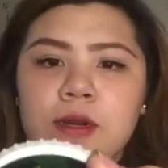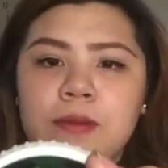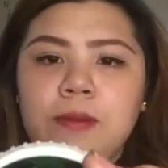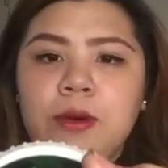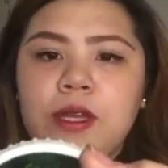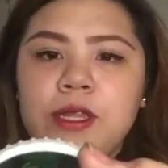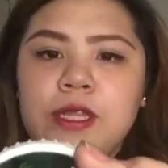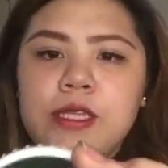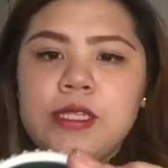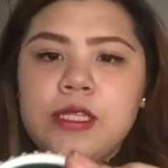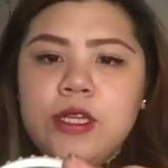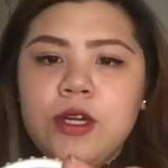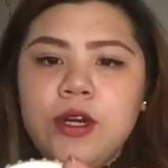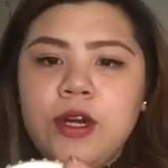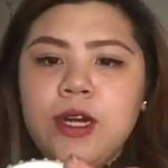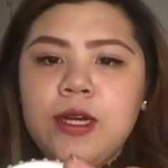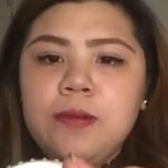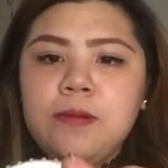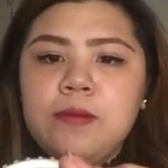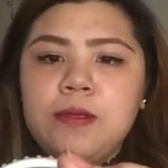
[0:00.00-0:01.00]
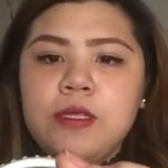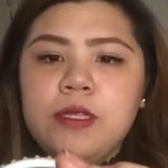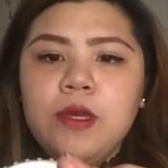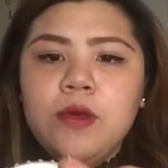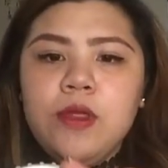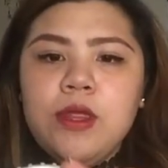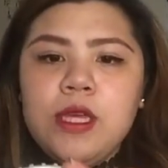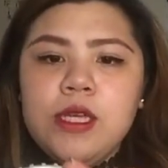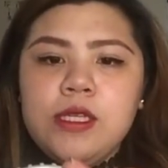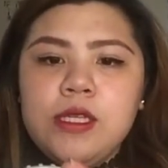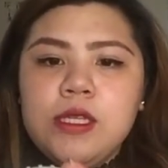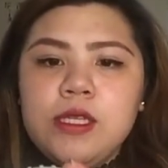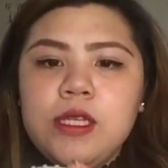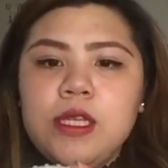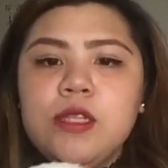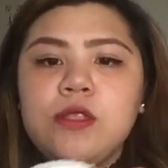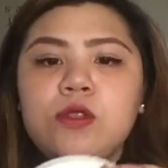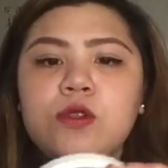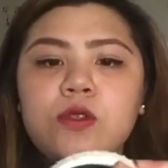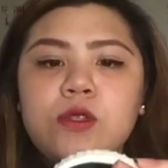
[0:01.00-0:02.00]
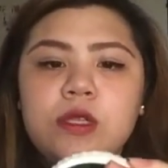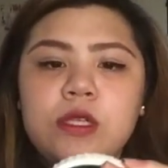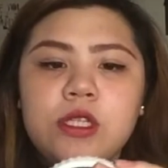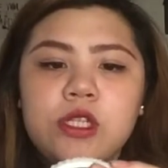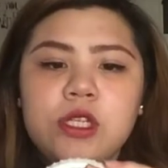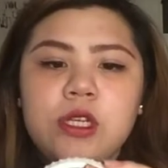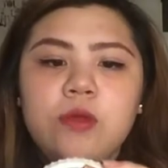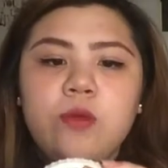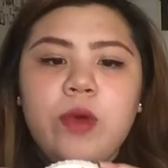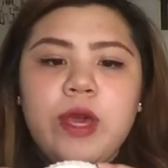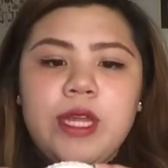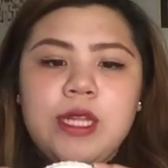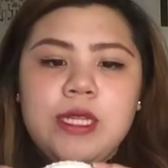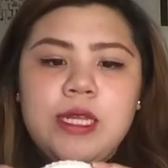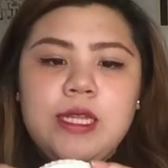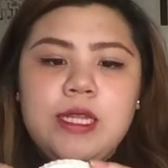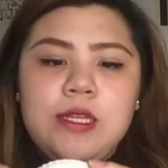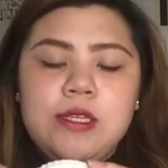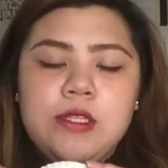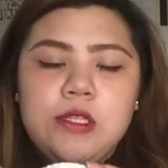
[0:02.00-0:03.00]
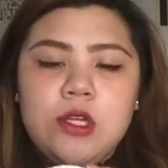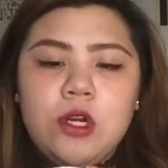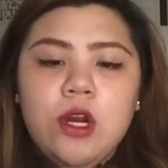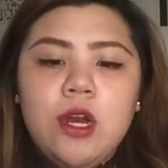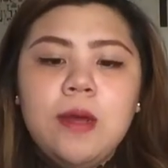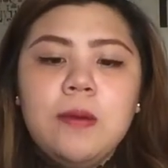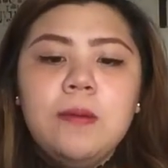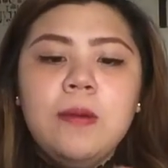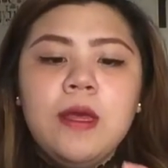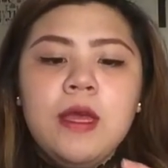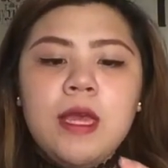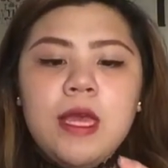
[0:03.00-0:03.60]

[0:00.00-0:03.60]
Body Scrub. So, this is Indonesian whitening scrub.